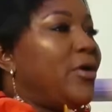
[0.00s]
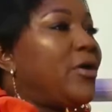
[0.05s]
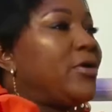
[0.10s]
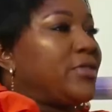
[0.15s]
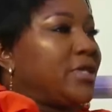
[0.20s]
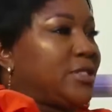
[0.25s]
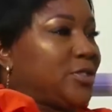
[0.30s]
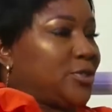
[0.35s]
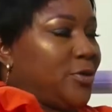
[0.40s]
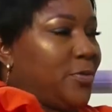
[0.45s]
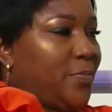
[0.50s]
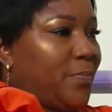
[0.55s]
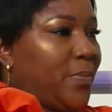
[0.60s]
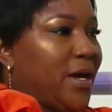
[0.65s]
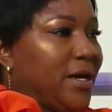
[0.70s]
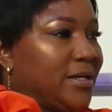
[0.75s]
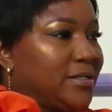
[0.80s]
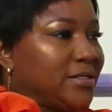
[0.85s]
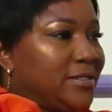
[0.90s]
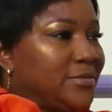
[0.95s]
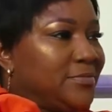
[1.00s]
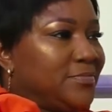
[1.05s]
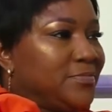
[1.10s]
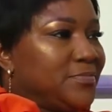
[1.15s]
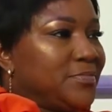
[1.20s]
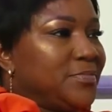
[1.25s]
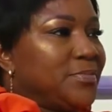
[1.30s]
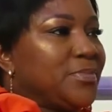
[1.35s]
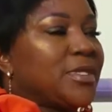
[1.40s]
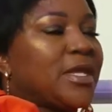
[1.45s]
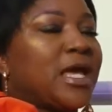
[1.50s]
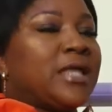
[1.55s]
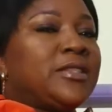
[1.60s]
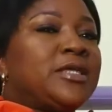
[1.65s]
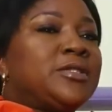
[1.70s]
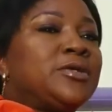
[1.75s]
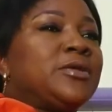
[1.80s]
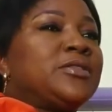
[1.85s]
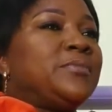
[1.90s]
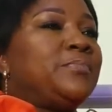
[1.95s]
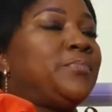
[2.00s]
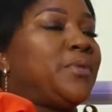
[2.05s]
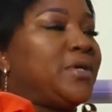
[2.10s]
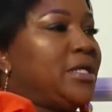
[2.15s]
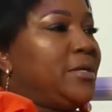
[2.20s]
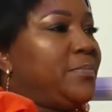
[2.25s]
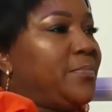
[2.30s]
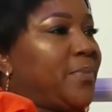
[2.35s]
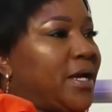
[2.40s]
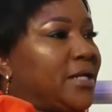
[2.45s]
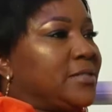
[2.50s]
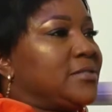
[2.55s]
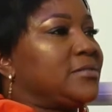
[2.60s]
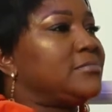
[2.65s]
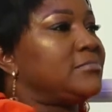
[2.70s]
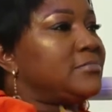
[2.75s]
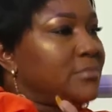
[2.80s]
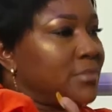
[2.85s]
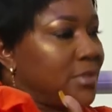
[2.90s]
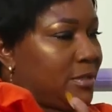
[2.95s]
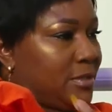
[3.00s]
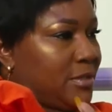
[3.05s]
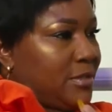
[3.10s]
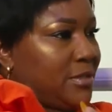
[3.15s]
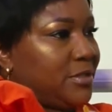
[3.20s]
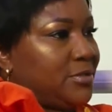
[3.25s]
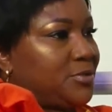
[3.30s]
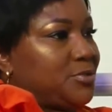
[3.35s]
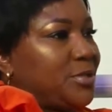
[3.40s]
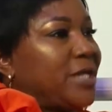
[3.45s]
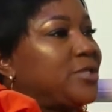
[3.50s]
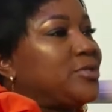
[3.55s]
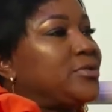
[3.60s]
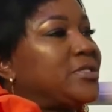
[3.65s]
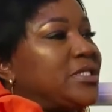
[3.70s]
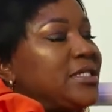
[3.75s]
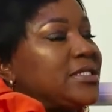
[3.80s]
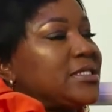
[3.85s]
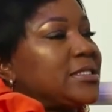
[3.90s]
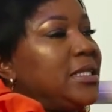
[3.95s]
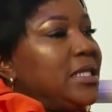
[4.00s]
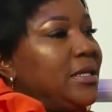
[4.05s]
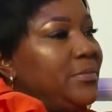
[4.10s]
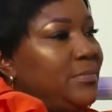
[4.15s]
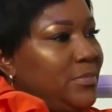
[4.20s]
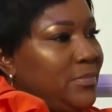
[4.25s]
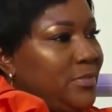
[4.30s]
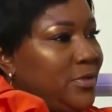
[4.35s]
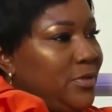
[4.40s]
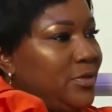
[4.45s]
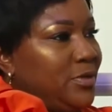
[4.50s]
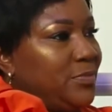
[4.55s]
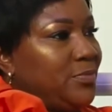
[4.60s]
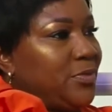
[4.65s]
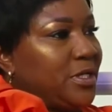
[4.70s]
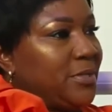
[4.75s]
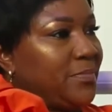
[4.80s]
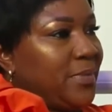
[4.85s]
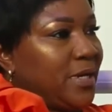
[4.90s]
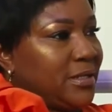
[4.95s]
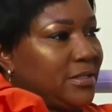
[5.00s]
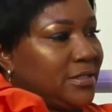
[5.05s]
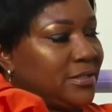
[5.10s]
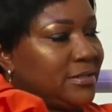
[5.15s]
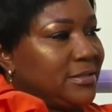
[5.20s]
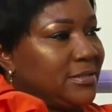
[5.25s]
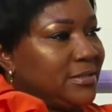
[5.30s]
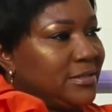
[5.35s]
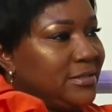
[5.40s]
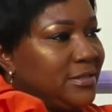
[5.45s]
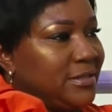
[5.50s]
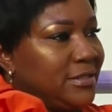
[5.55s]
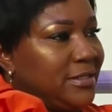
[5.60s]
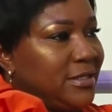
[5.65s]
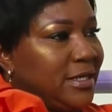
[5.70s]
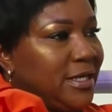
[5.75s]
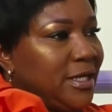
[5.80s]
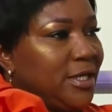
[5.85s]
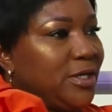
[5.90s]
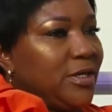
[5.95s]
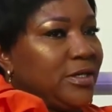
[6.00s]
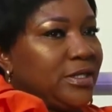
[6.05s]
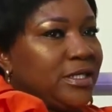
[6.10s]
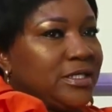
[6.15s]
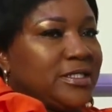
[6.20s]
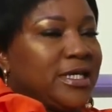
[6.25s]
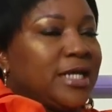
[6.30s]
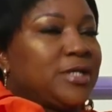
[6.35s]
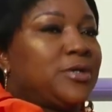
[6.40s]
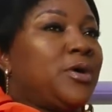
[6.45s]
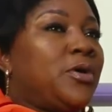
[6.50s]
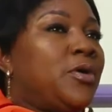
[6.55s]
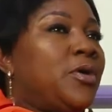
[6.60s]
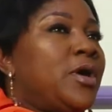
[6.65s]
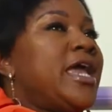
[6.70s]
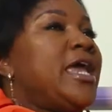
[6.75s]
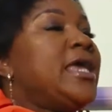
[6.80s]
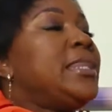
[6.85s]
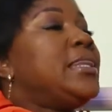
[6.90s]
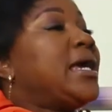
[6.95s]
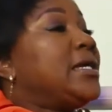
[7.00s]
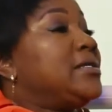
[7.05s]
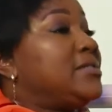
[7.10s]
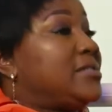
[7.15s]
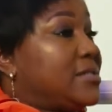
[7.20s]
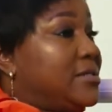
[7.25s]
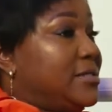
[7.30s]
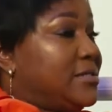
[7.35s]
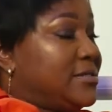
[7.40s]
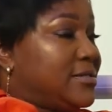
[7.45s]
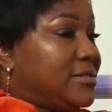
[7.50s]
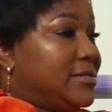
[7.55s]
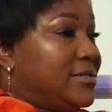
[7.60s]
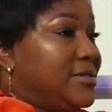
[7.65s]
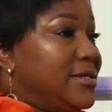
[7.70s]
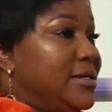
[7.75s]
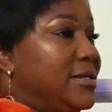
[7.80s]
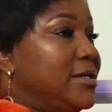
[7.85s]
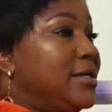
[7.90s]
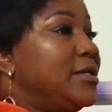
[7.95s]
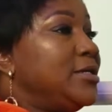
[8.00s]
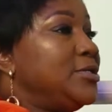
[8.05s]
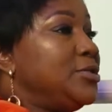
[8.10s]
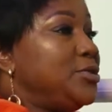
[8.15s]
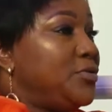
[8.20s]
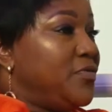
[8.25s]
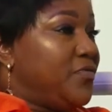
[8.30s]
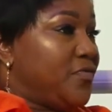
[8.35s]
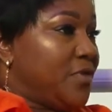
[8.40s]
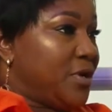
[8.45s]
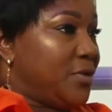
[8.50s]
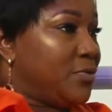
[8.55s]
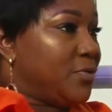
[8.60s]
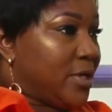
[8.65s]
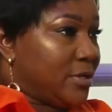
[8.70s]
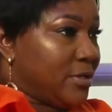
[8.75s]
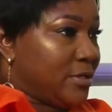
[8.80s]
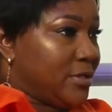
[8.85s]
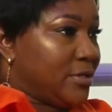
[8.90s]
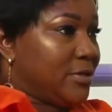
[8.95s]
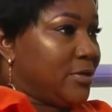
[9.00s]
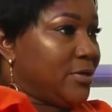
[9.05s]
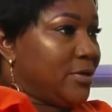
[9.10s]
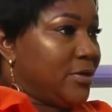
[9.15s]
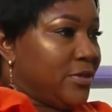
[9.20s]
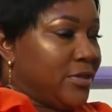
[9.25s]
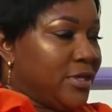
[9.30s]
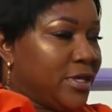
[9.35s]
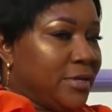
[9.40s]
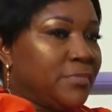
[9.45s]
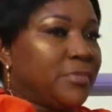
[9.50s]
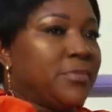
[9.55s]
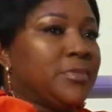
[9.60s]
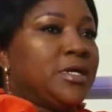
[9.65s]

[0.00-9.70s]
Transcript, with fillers: on the top part. And then on the body part, try to stay slim on the body part. You understand? Or A-line skirts do very well on them.